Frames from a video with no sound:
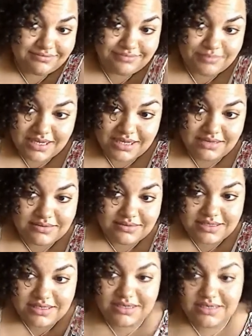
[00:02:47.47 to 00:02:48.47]
But
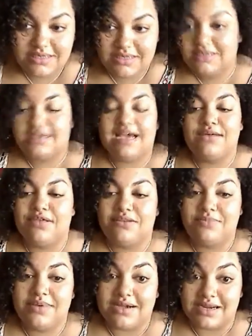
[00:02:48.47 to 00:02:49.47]
I'd rather
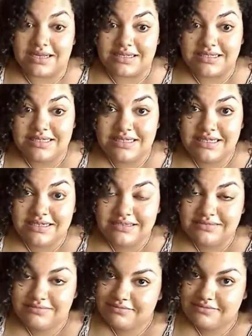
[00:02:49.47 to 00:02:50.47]
be honest
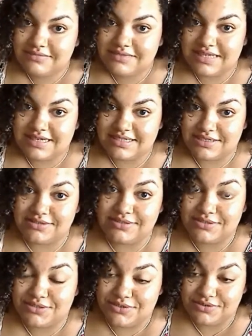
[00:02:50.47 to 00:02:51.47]
than not tell you the
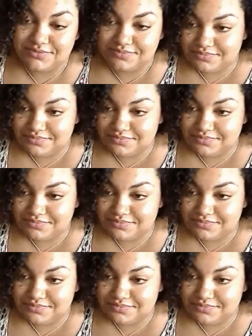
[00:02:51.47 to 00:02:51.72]
truth.